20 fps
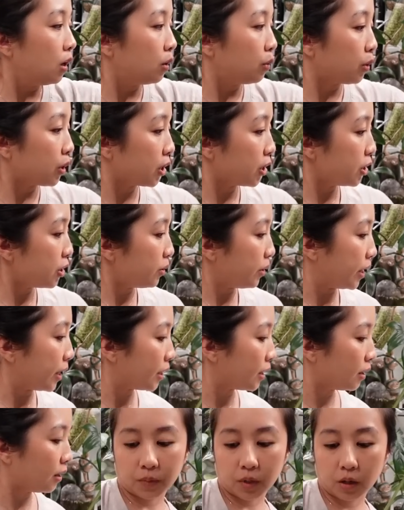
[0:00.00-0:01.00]
we're gonna do it.
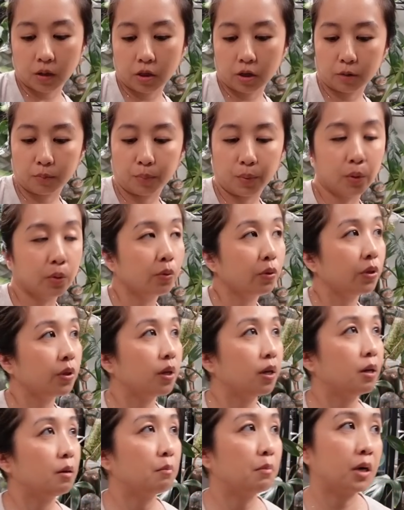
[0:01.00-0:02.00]
They're both
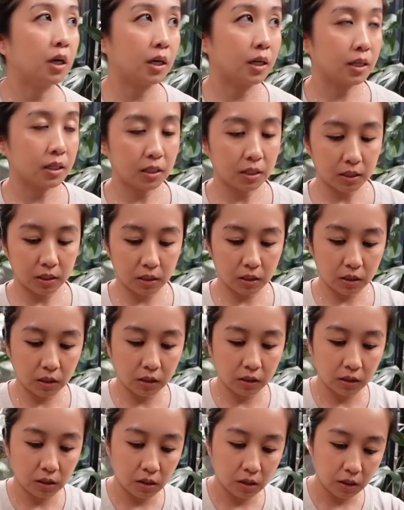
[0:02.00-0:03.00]
in moss,
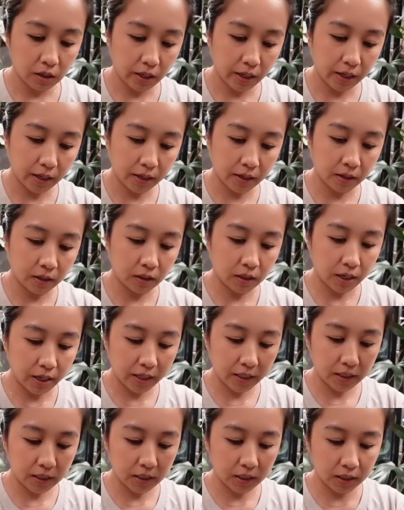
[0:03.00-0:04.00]
and
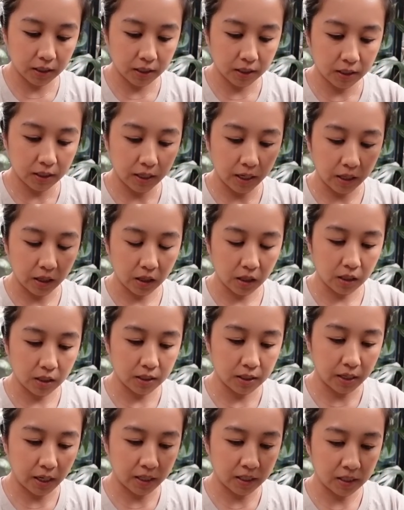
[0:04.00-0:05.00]
I did get
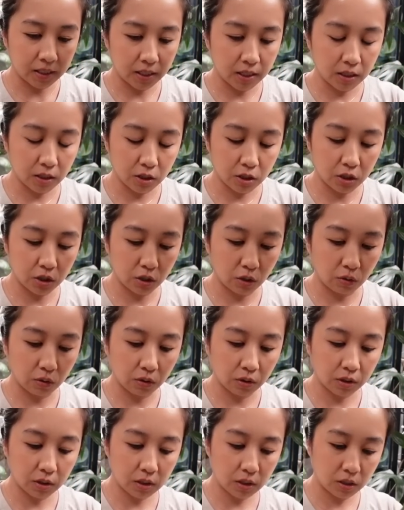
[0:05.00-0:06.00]
these nice and
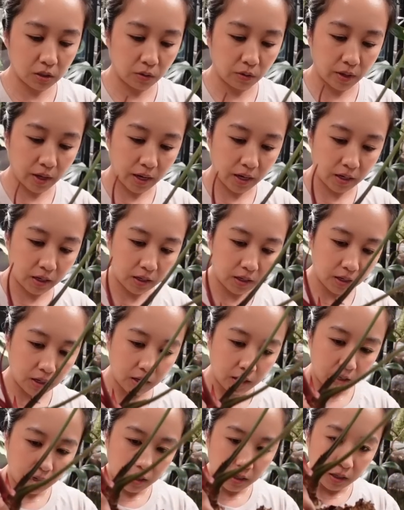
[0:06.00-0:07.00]
soaked so that
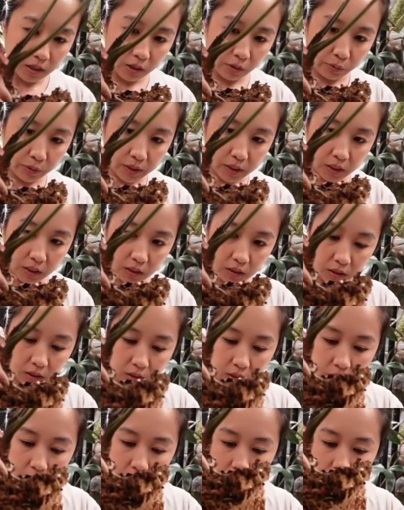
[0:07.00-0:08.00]
it was
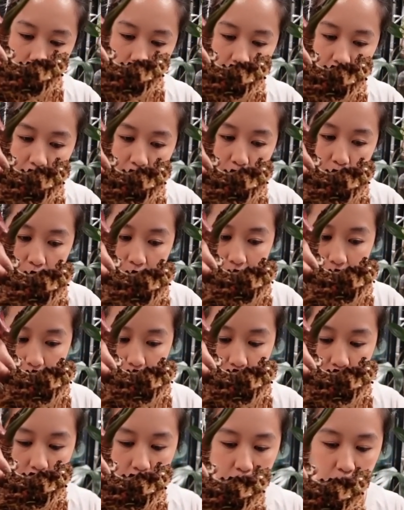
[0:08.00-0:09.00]
easier for them
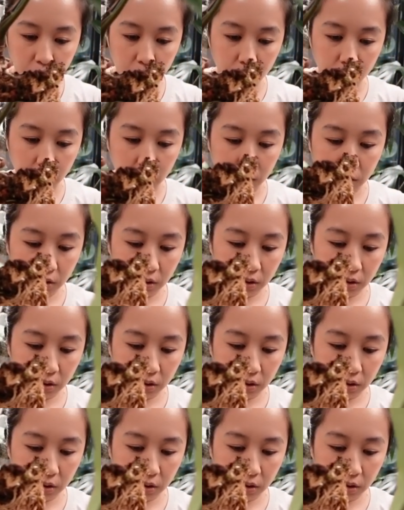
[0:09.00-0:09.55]
to